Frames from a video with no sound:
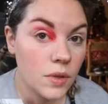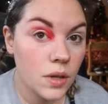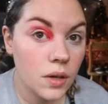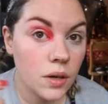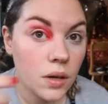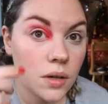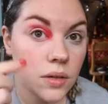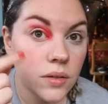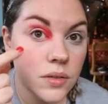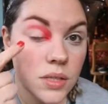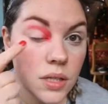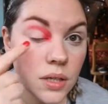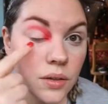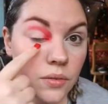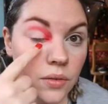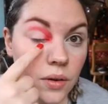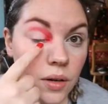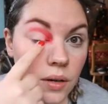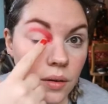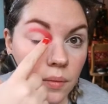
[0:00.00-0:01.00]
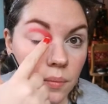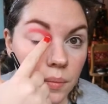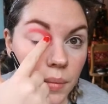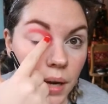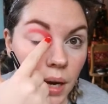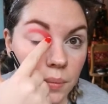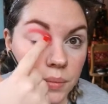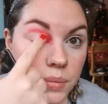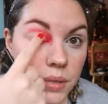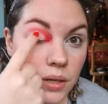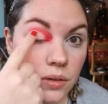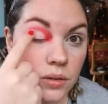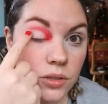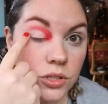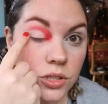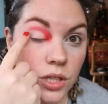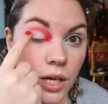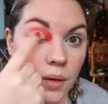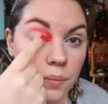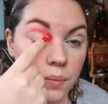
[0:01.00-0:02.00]
Kind of see, I've like mapped out the
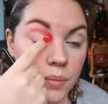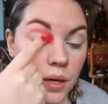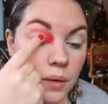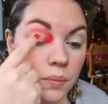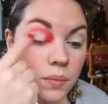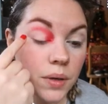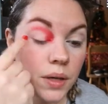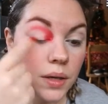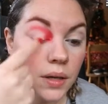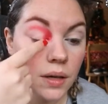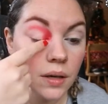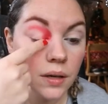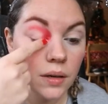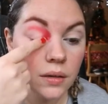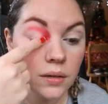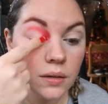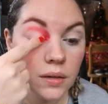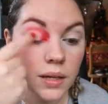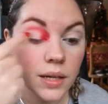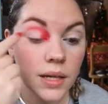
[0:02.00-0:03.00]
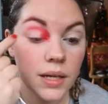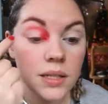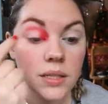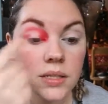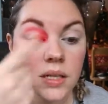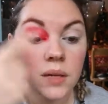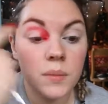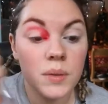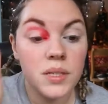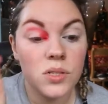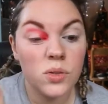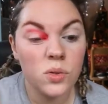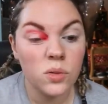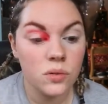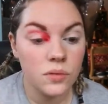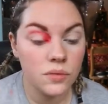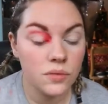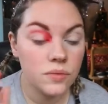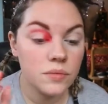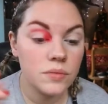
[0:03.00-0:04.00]
shape that I'm gonna, the lid is gonna be
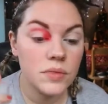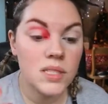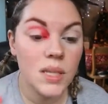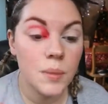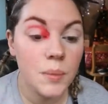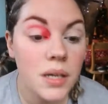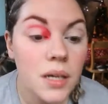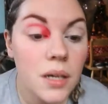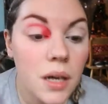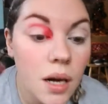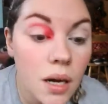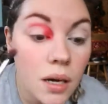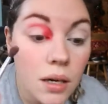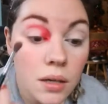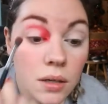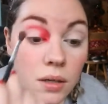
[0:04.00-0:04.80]
sort of semi-cut.